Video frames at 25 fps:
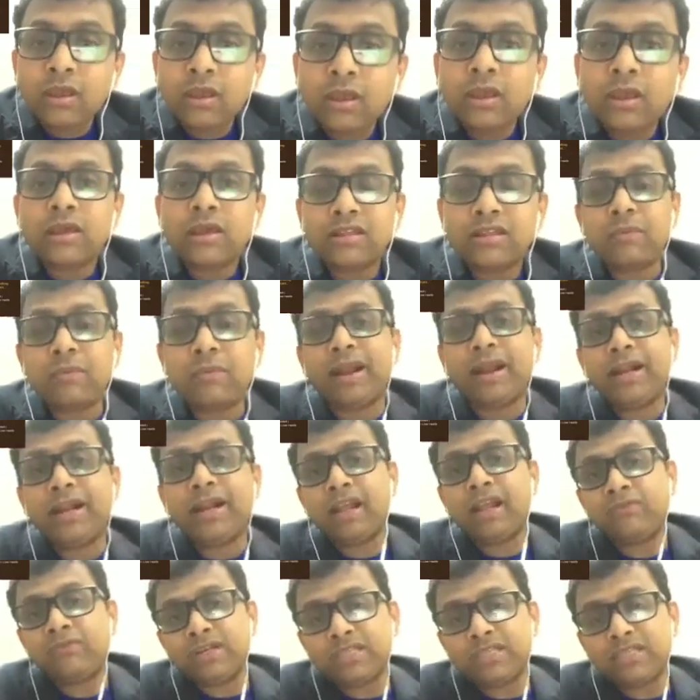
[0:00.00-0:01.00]
See, my dear
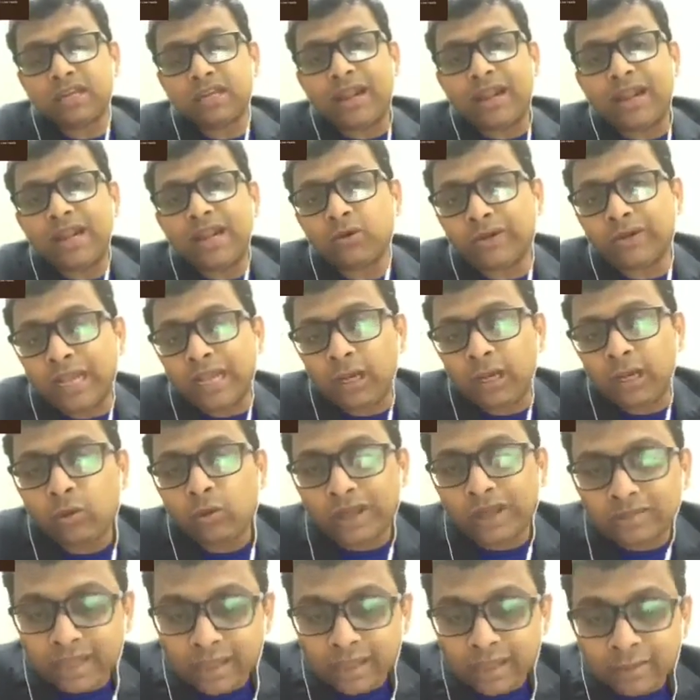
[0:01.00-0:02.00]
friends, I would like to tell you one
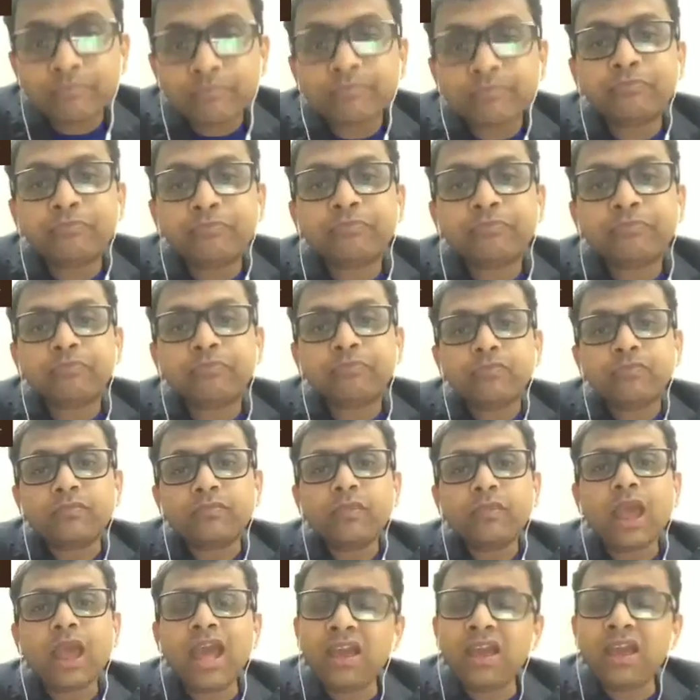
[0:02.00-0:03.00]
thing.
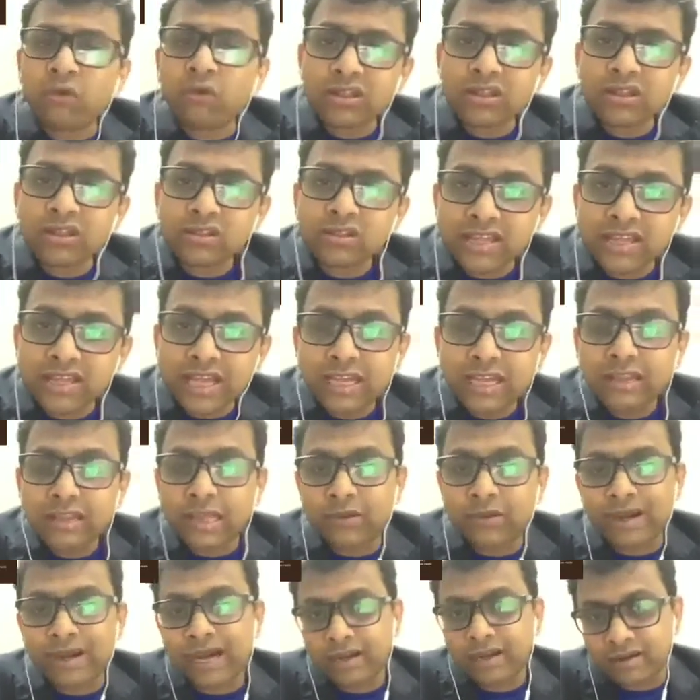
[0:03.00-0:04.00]
I have also seen in the
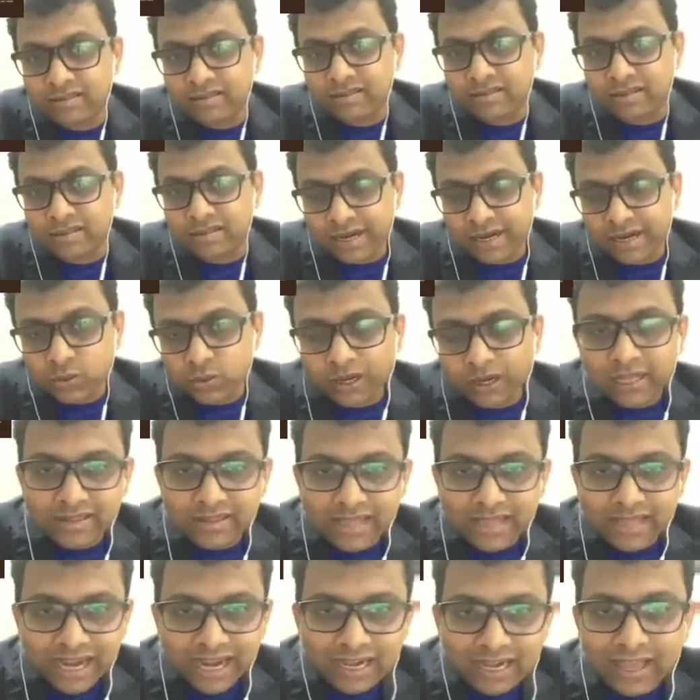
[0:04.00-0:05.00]
United States what
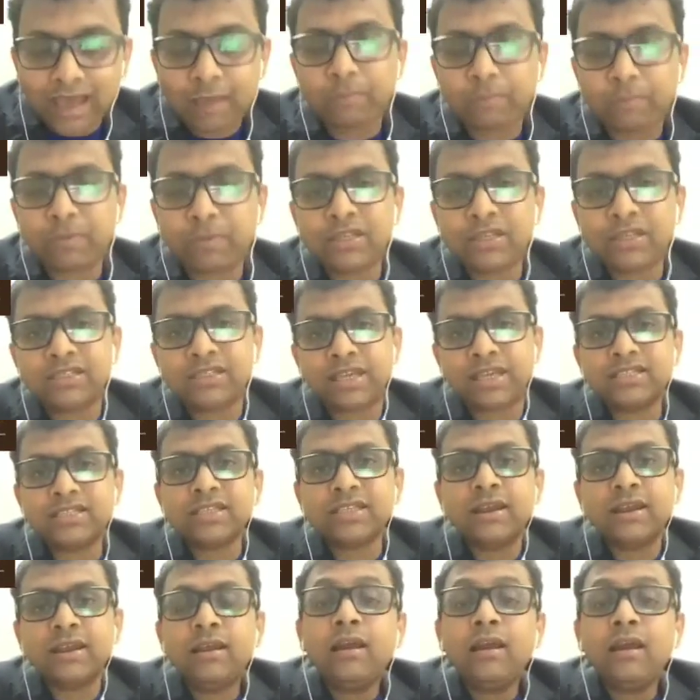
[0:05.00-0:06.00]
exactly happens is,
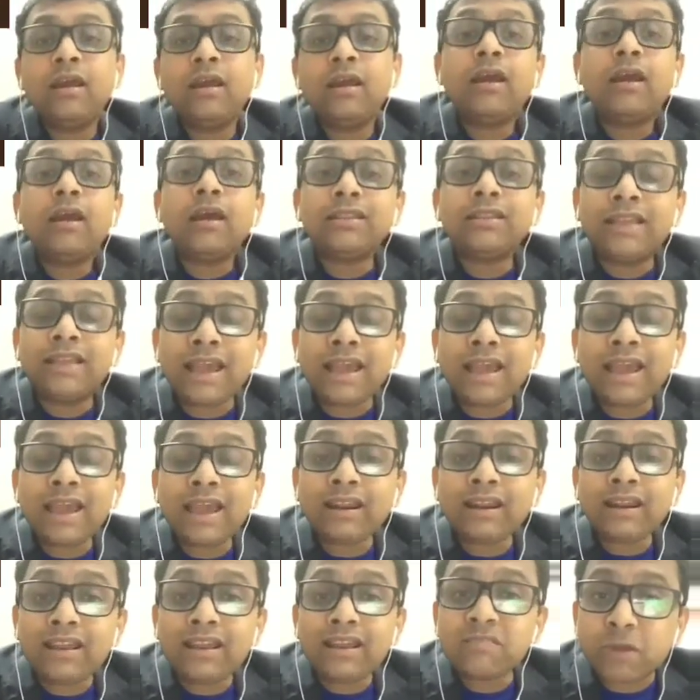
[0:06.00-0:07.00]
there
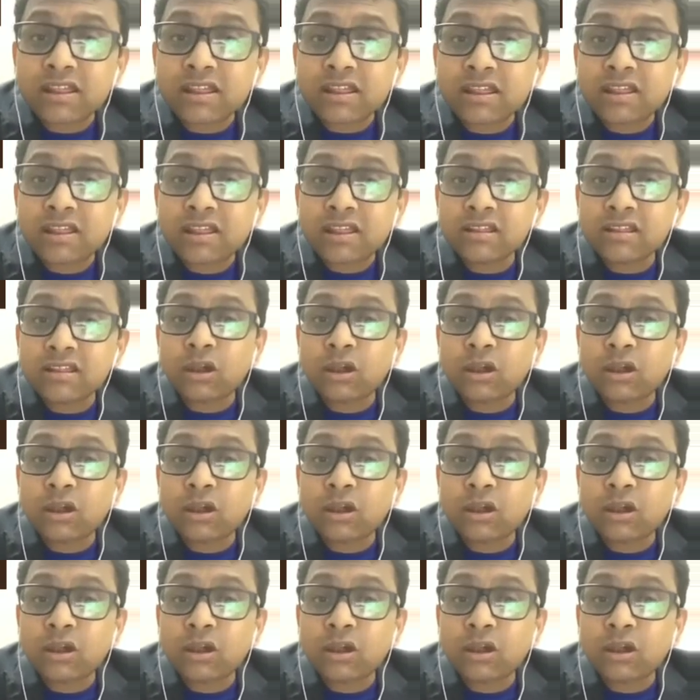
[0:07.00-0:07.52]
is presence of